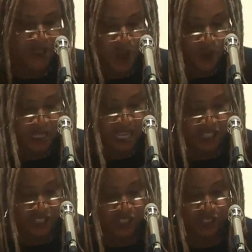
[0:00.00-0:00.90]
those
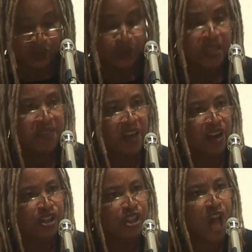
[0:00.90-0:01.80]
issues
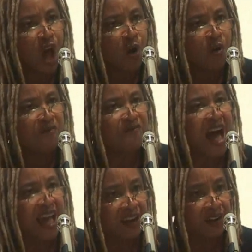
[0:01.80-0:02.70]
that are so
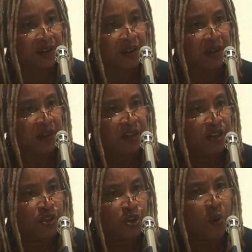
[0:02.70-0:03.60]
vital
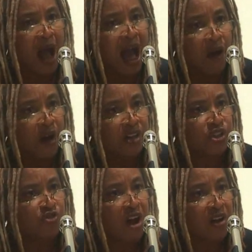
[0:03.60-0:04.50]
to our
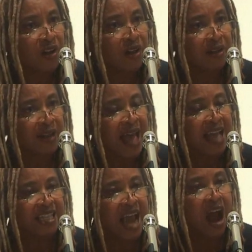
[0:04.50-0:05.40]
struggle
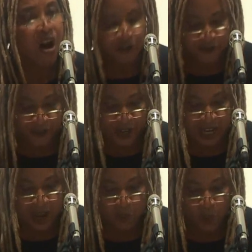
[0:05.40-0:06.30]
and to our
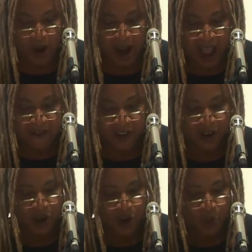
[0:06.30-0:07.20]
freedom
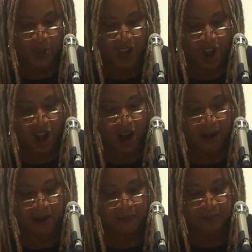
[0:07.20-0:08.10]
wherever we
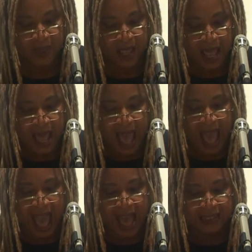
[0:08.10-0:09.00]
are.
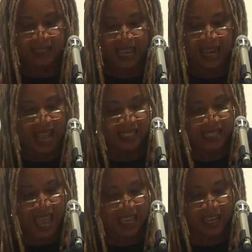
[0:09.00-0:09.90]
And it
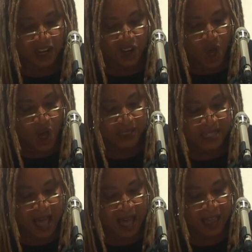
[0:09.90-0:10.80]
has taken a long
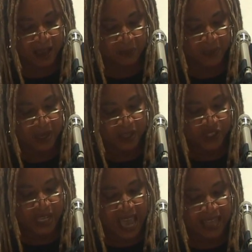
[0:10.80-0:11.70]
time
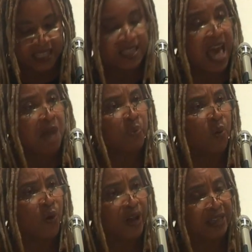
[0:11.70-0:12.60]
to get to that
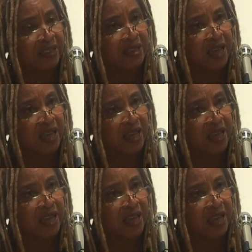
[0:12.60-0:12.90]
point.